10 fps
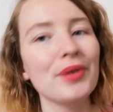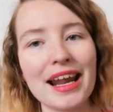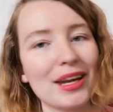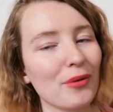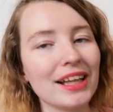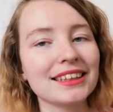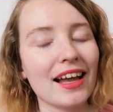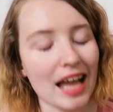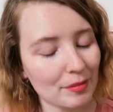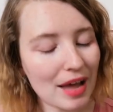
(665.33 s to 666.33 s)
But anyways,
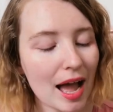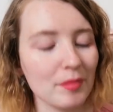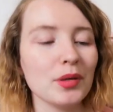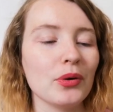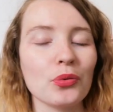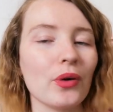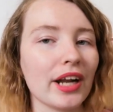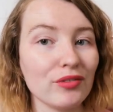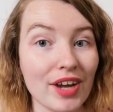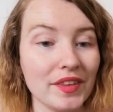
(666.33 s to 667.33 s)
I am happy with what
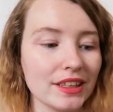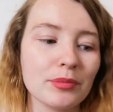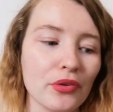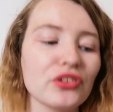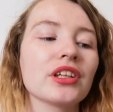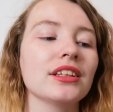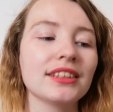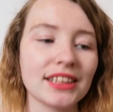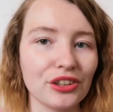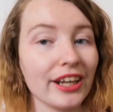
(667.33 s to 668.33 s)
I read this month
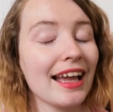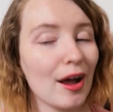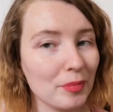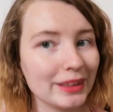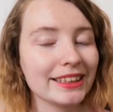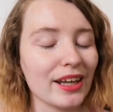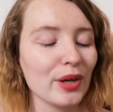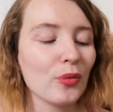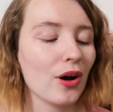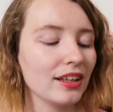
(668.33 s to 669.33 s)
considering how busy
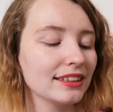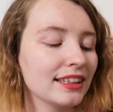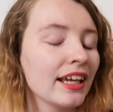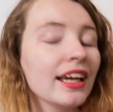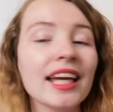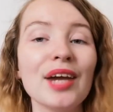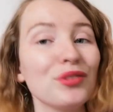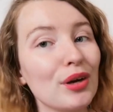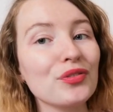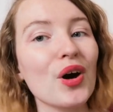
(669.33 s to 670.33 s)
I was.
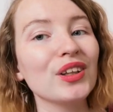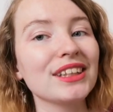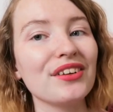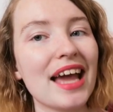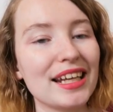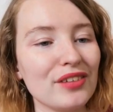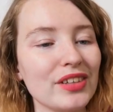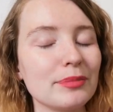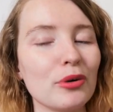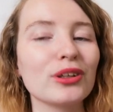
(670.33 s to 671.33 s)
If you have thoughts on any of
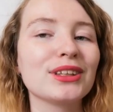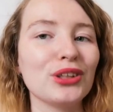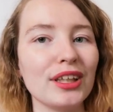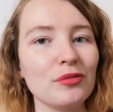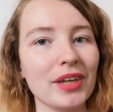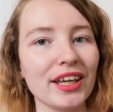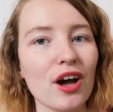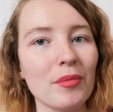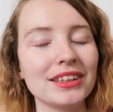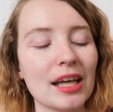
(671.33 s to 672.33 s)
these books, do leave me a
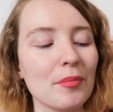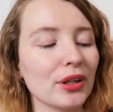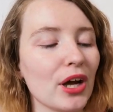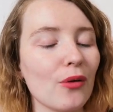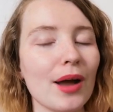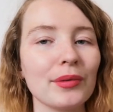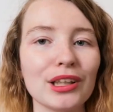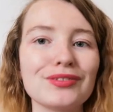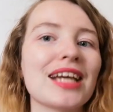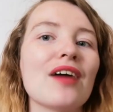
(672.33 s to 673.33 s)
comment down below. I would
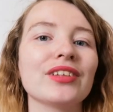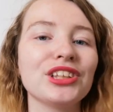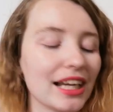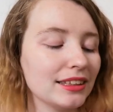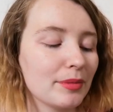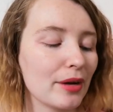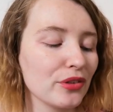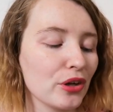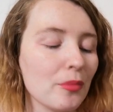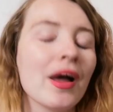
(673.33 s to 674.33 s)
love to have a chat
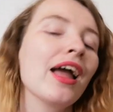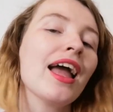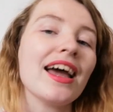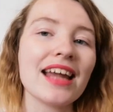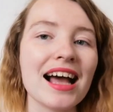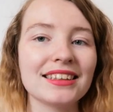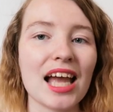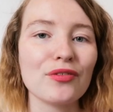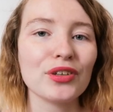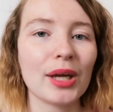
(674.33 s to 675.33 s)
about them. And as
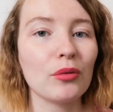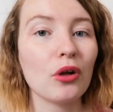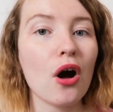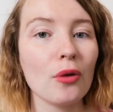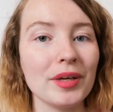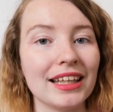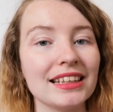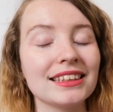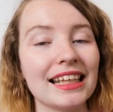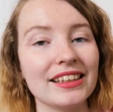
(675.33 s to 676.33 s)
ever, they will all be
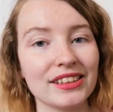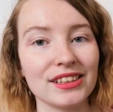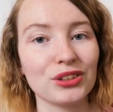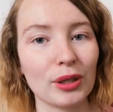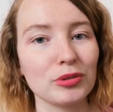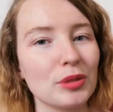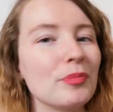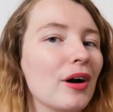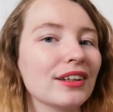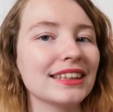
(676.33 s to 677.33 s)
linked in the description
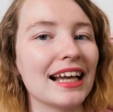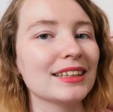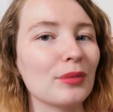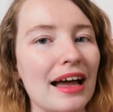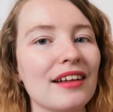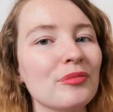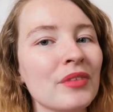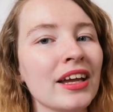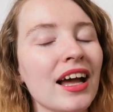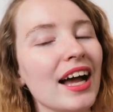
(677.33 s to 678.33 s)
box as well.
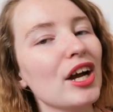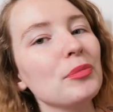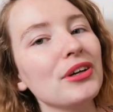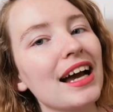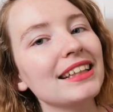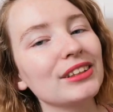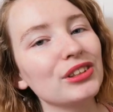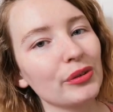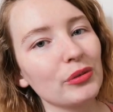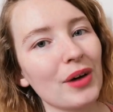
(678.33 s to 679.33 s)
I hope you guys are
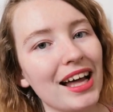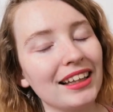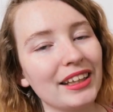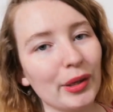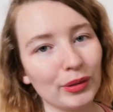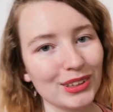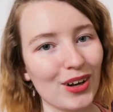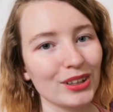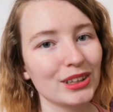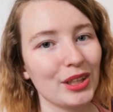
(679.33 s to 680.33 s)
doing well, and I will
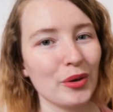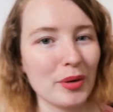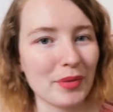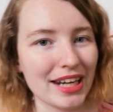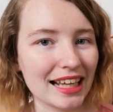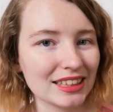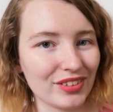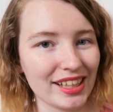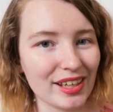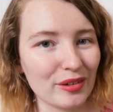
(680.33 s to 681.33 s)
talk to you in my next video.